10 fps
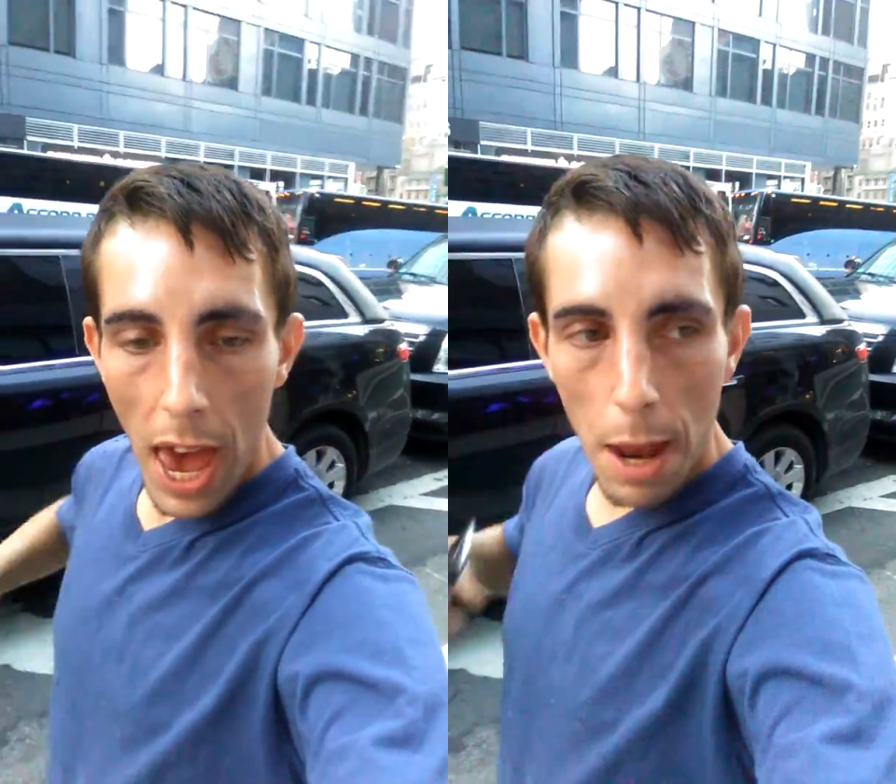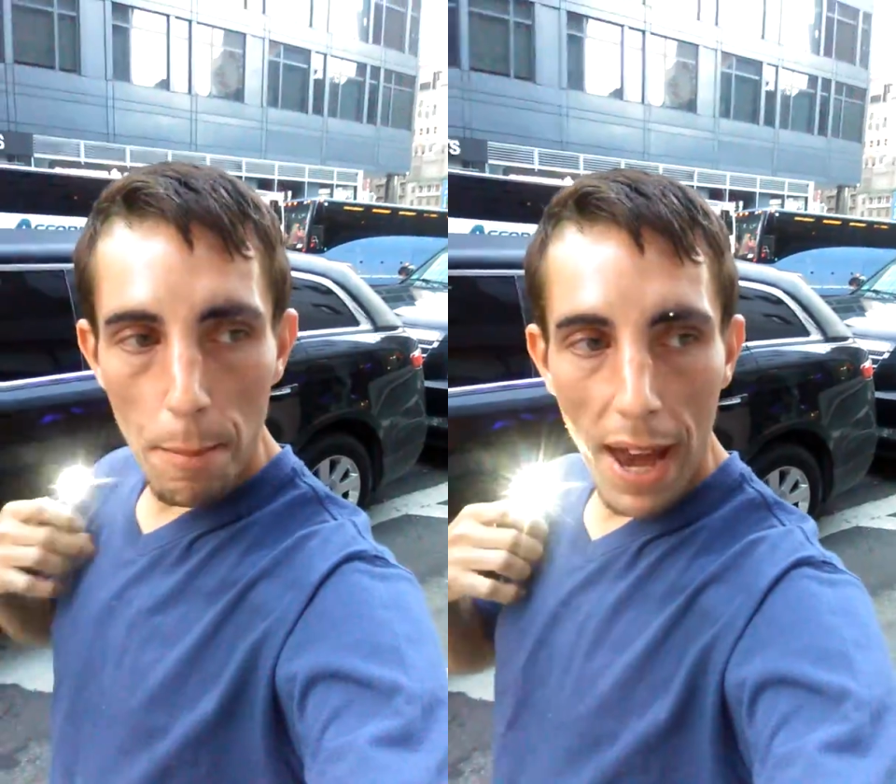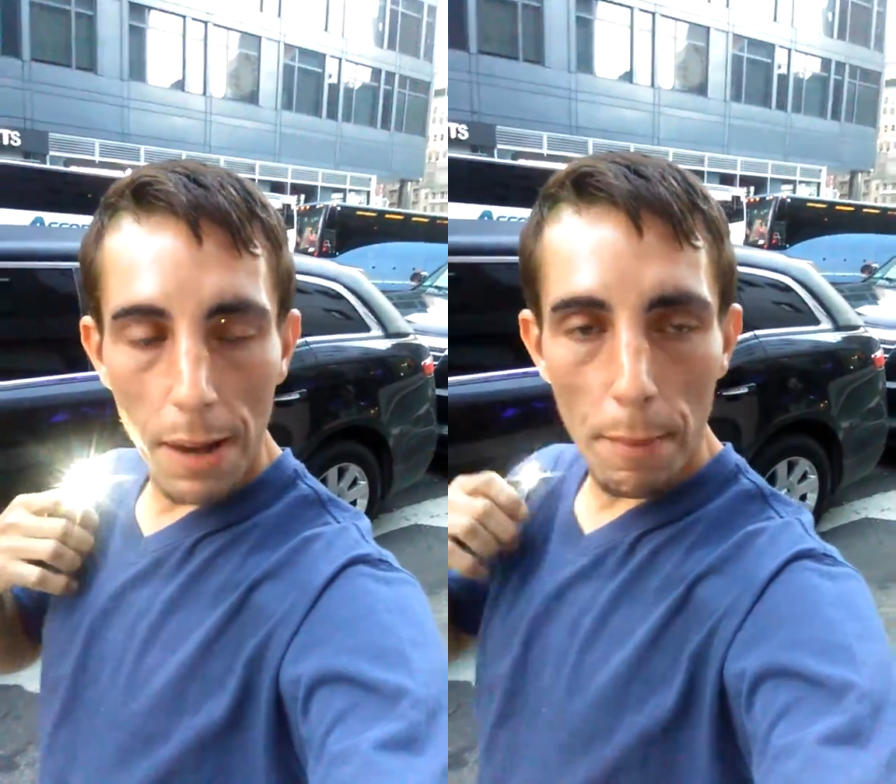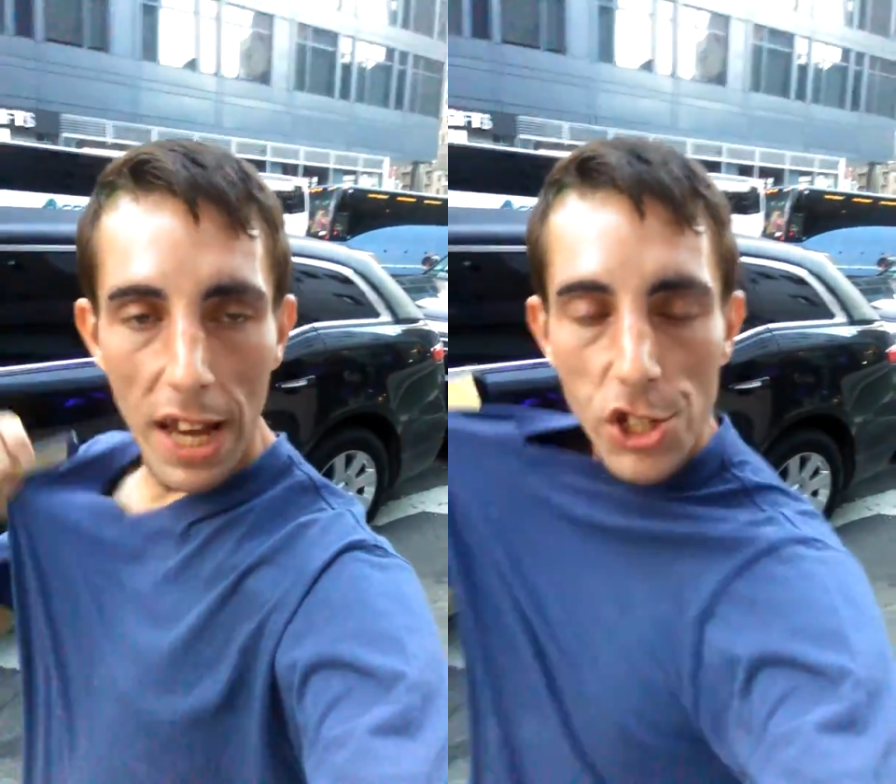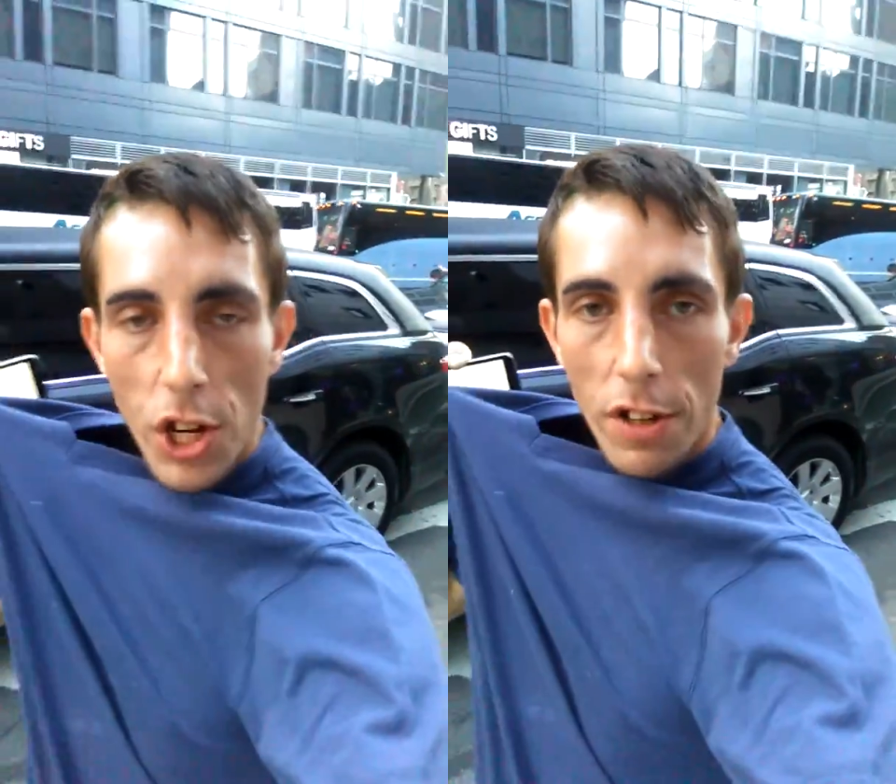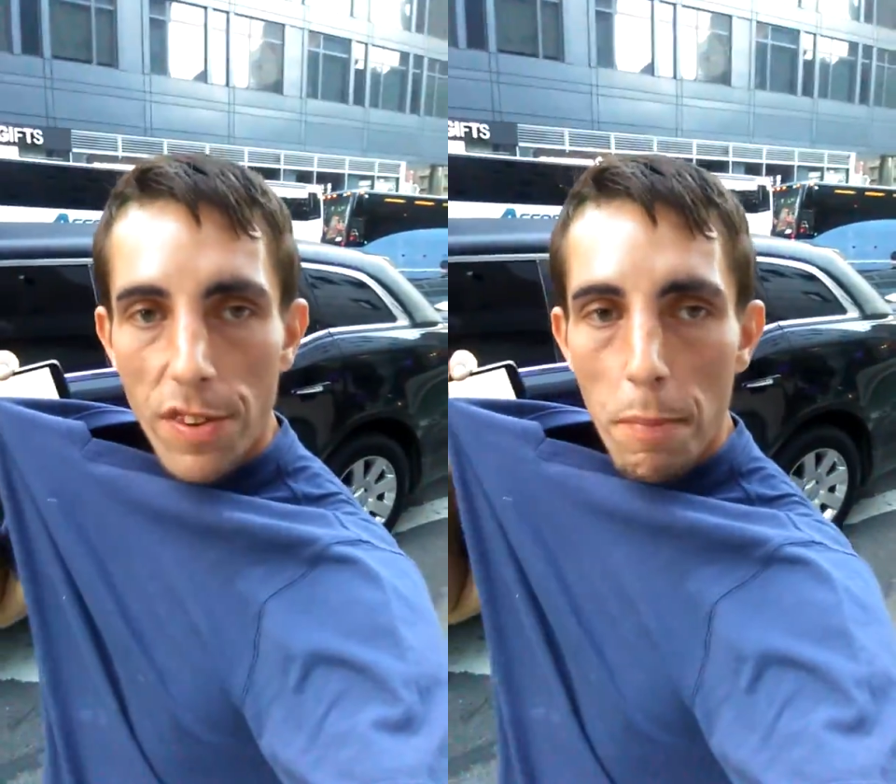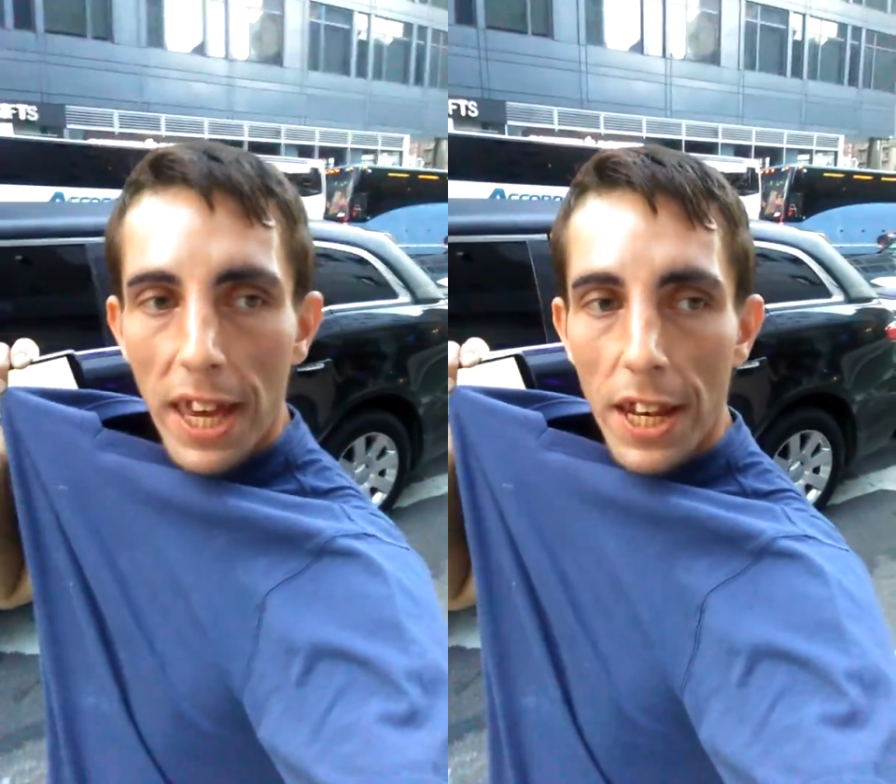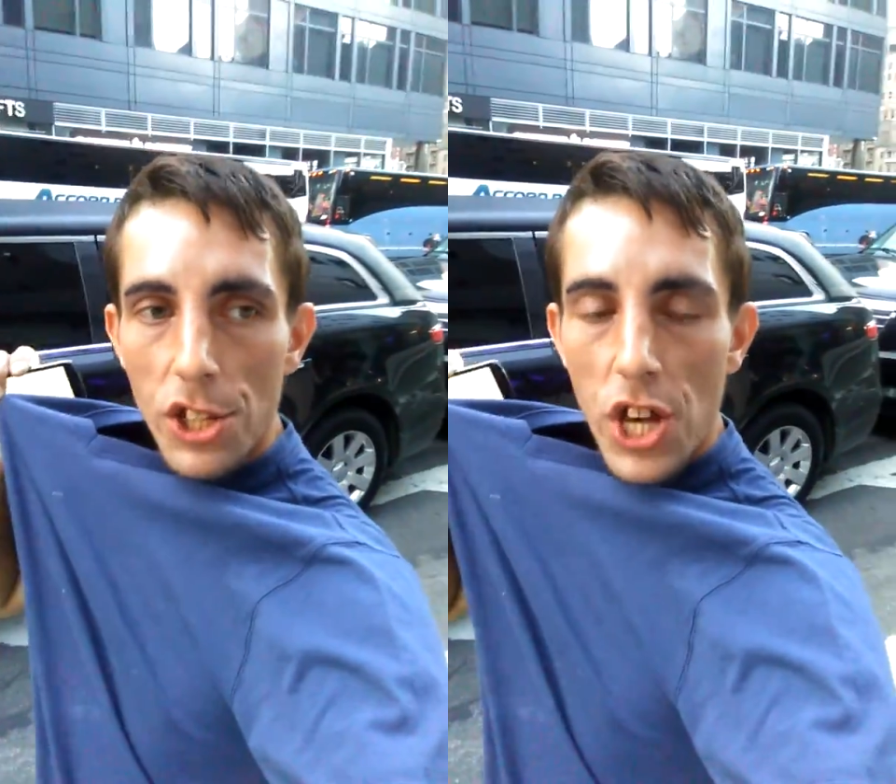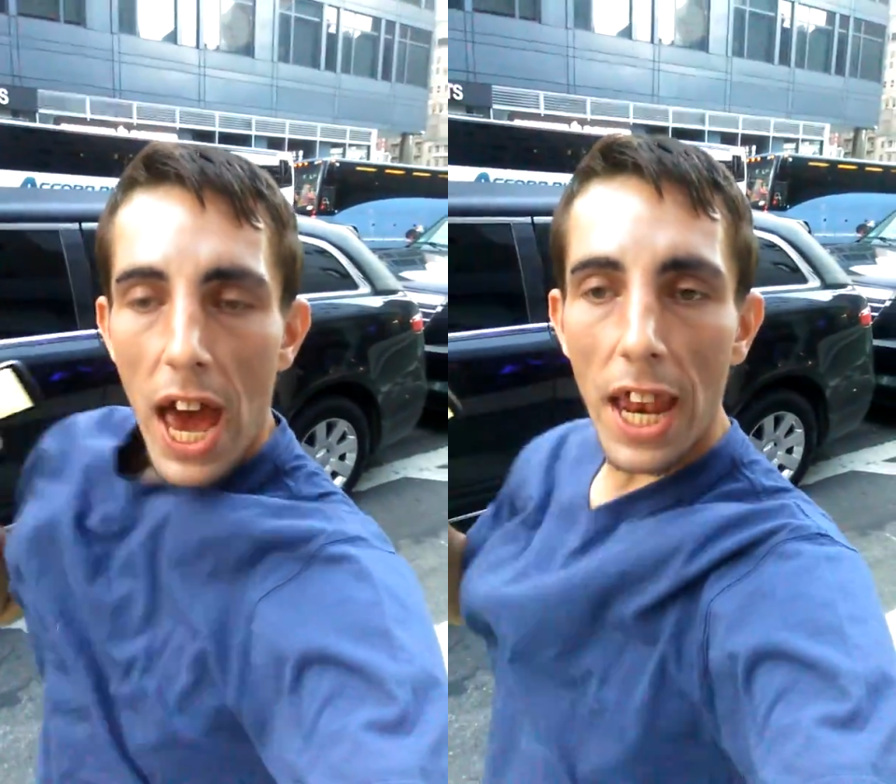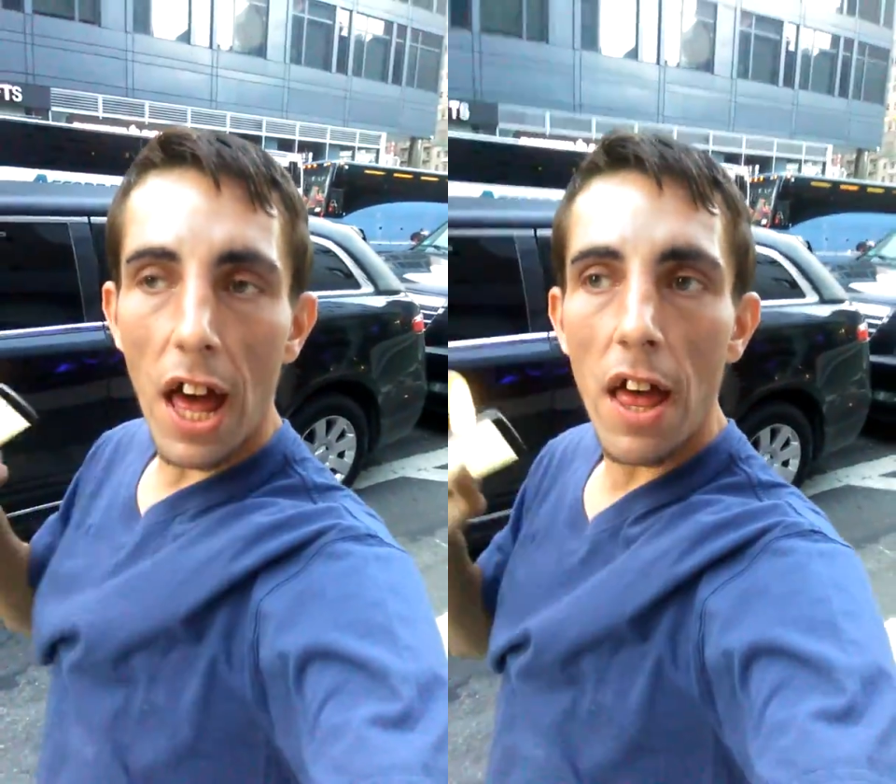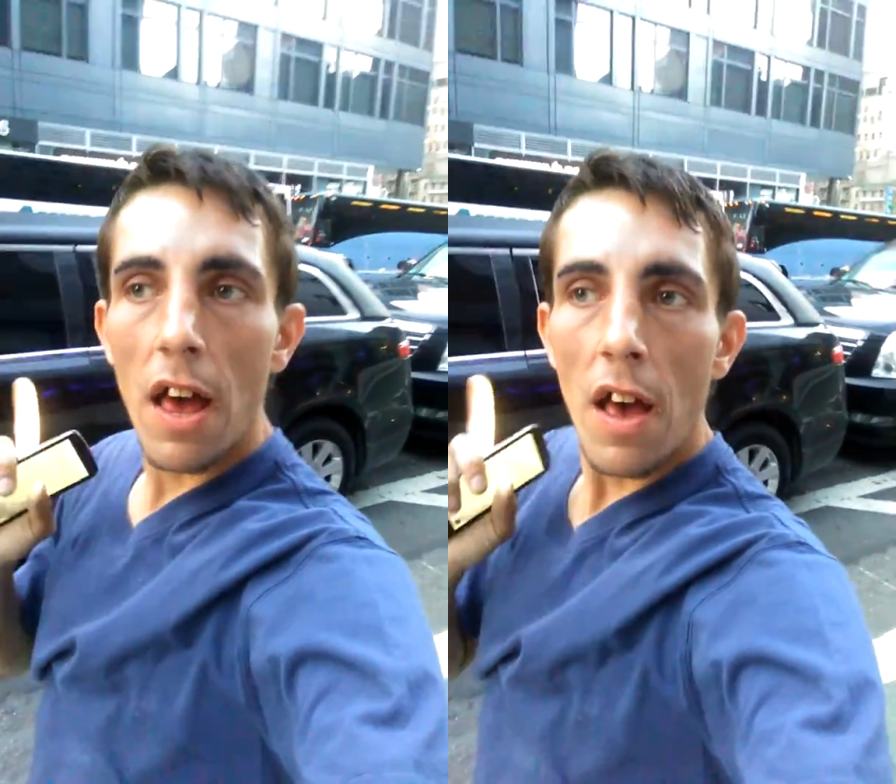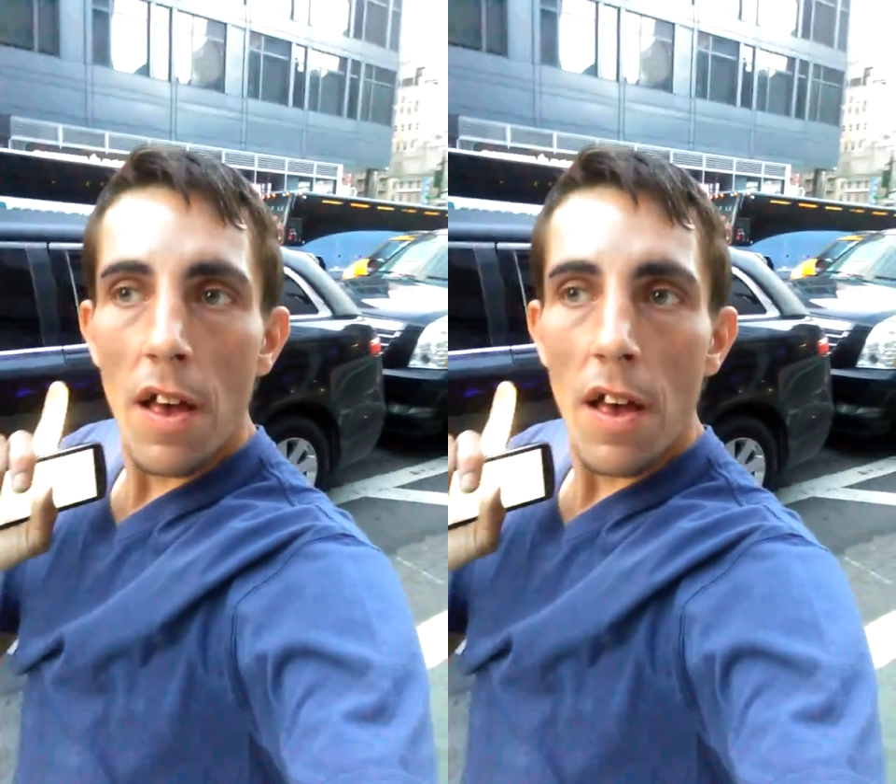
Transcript: And my, my shirt's made in China.